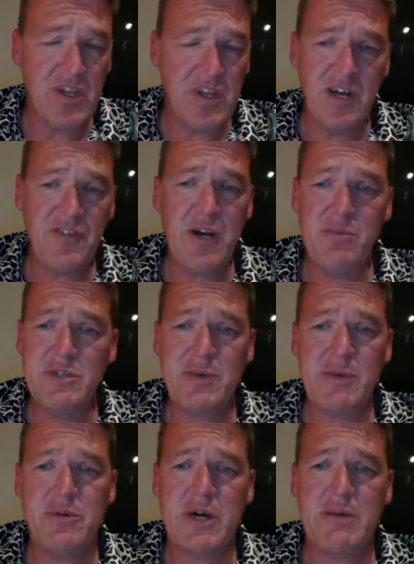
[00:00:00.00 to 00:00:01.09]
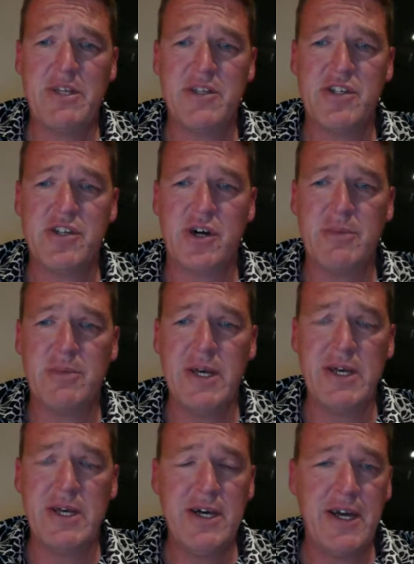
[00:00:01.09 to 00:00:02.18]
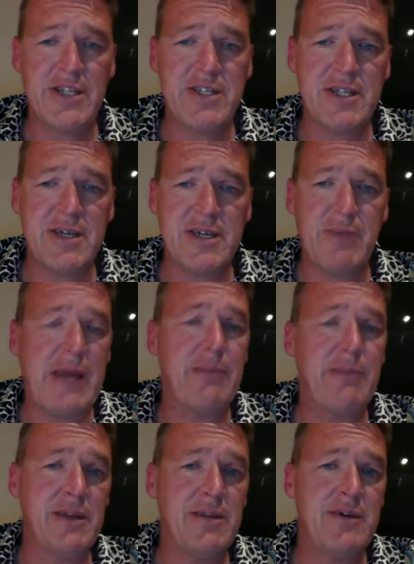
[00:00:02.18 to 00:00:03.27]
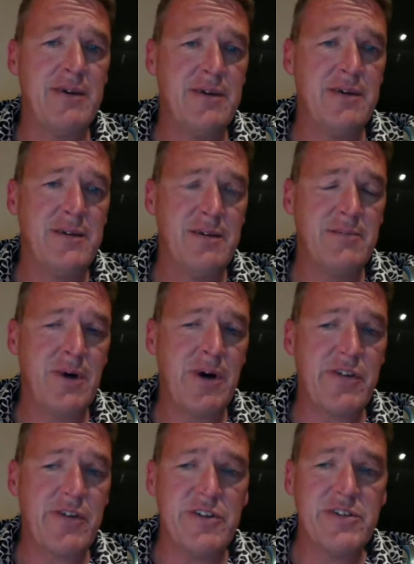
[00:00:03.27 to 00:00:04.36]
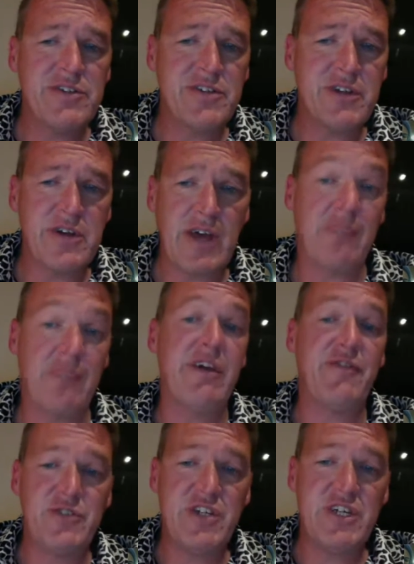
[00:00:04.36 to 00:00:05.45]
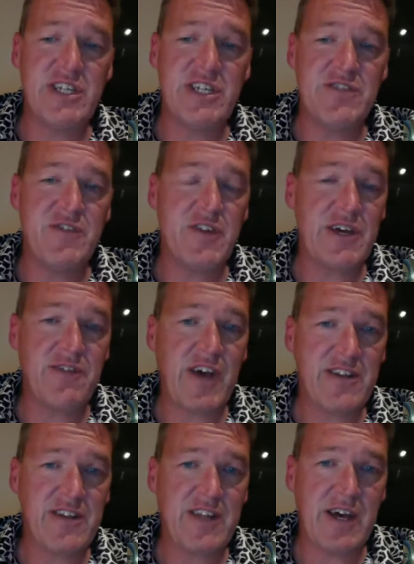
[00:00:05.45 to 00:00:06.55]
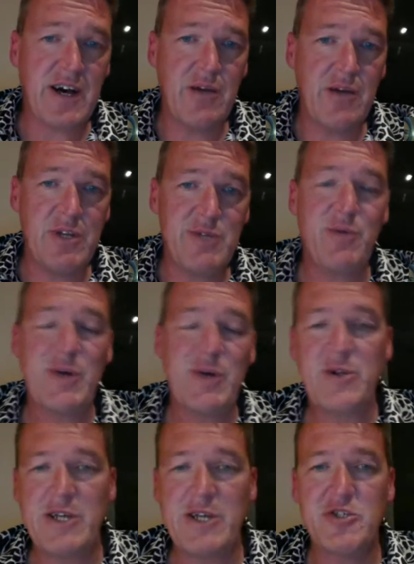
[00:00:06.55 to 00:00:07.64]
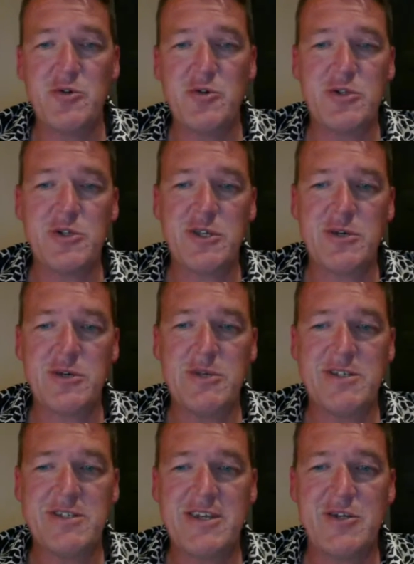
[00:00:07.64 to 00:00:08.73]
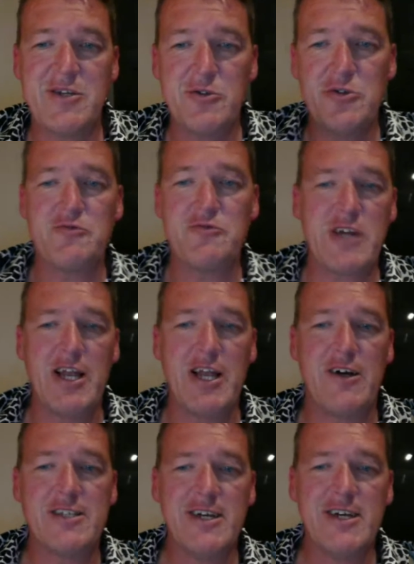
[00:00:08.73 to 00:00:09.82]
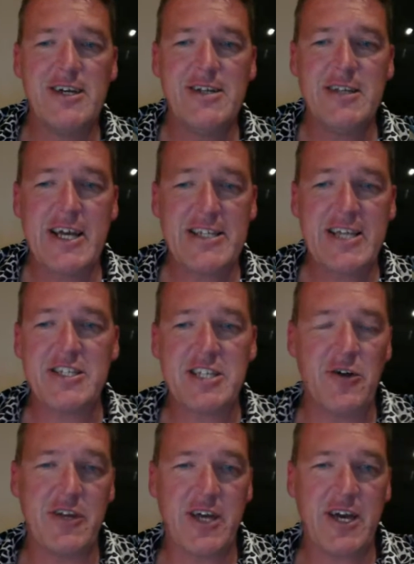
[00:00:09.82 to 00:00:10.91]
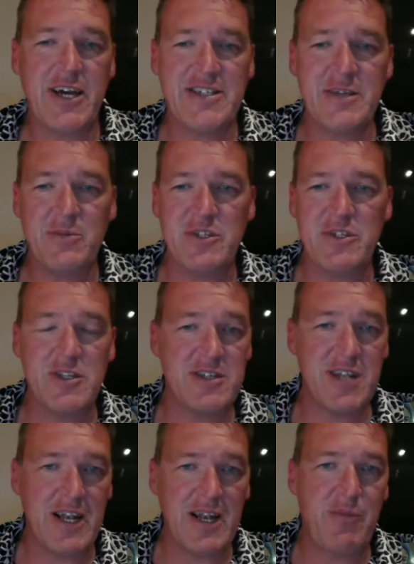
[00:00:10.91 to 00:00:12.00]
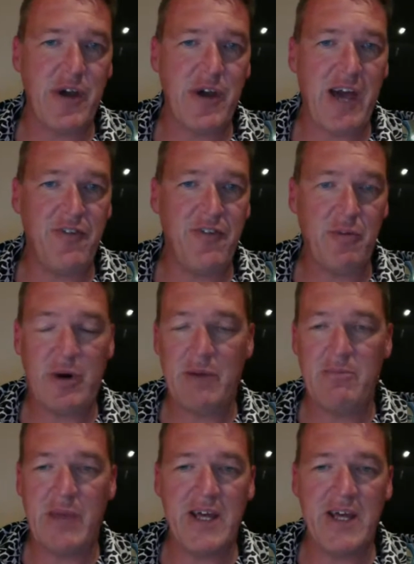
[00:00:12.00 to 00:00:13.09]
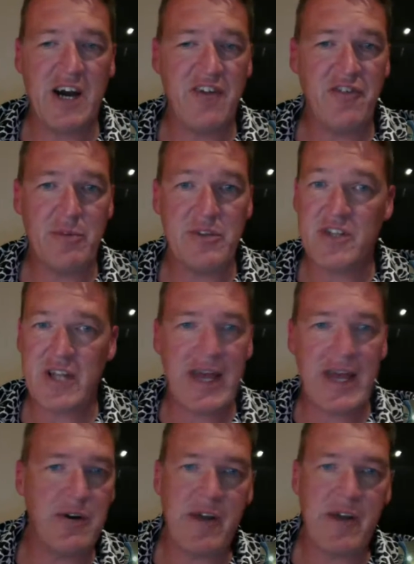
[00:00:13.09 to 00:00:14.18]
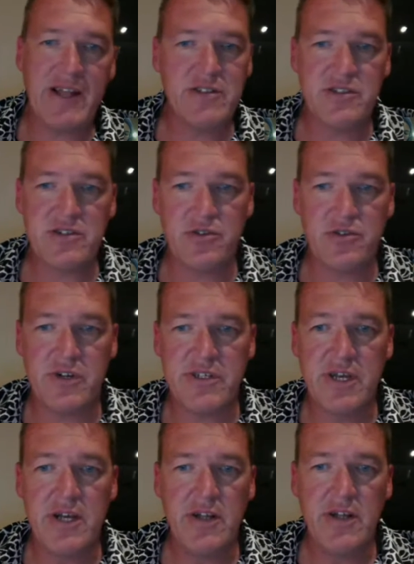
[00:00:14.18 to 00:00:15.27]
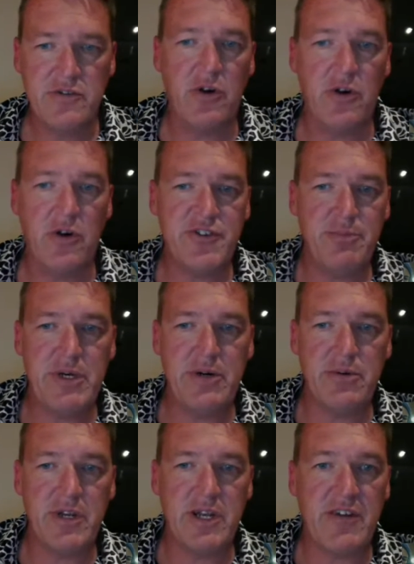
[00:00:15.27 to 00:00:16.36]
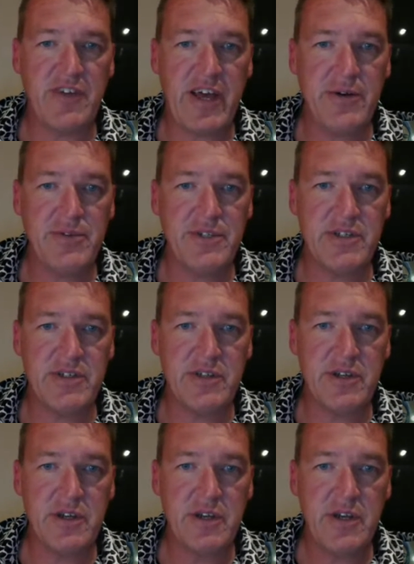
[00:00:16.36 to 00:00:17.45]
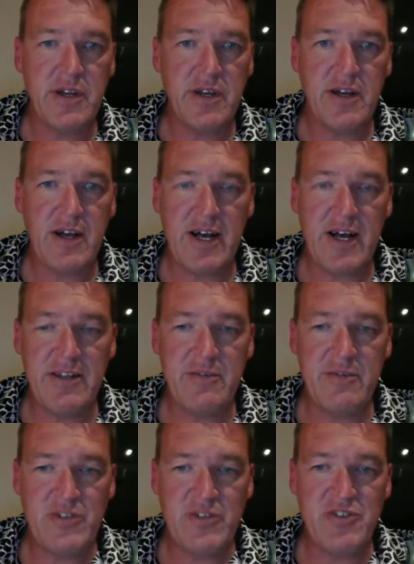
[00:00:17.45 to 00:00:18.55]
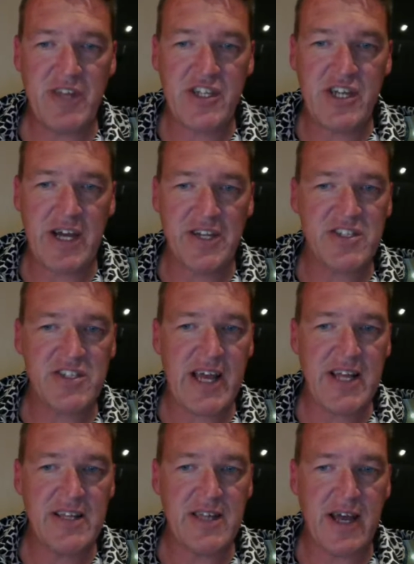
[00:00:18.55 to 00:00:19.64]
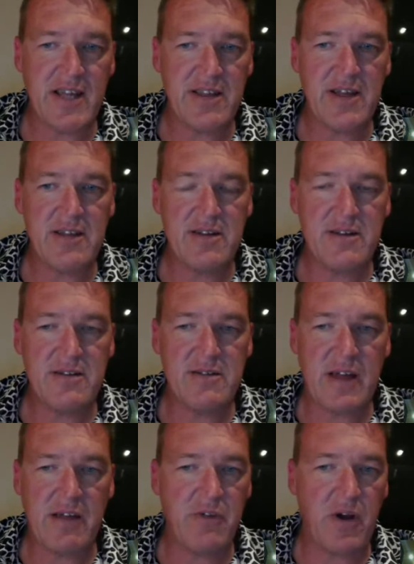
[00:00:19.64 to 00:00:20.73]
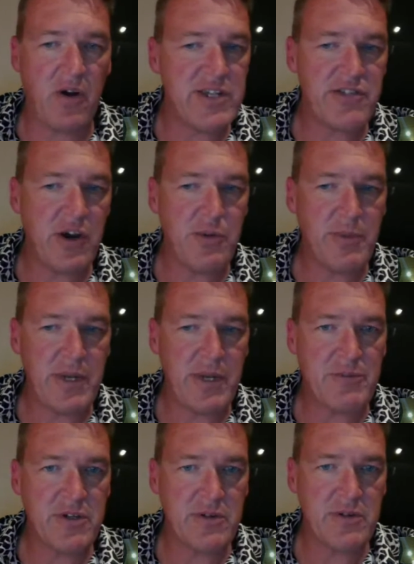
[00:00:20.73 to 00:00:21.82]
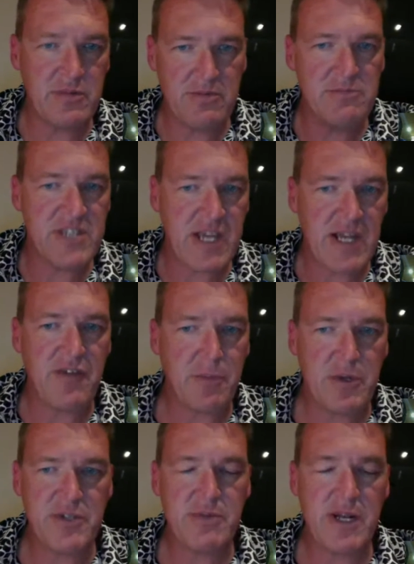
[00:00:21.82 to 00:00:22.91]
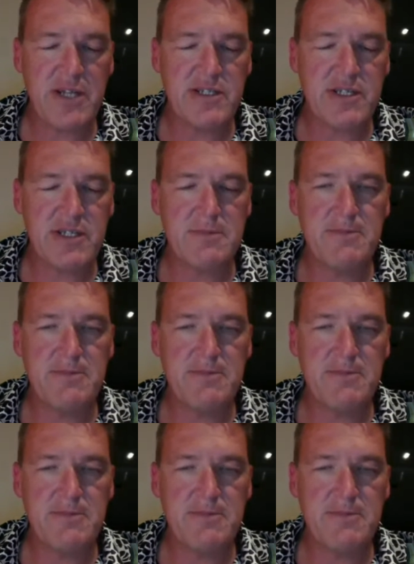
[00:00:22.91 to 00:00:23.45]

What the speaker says: of homeless people coming in the shop and actually blaming migrants and refugees for the fact that they're homeless, but when you actually talk to them and say you do realise that that's actually not the case, it was a deliberate effort by many governments, Labour and Tories, not to build enough houses. And once they actually understand that, their eyes are opened up to seeing other possibilities.